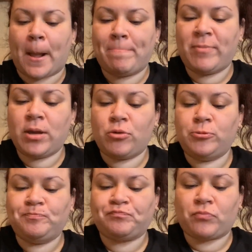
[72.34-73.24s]
They
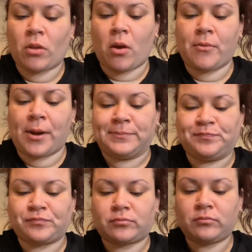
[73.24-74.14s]
cool. All right,
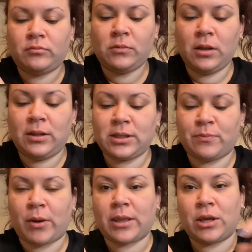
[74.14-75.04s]
let's
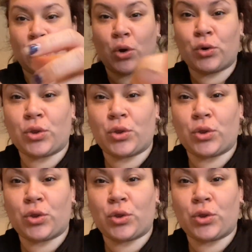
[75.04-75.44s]
break the yolk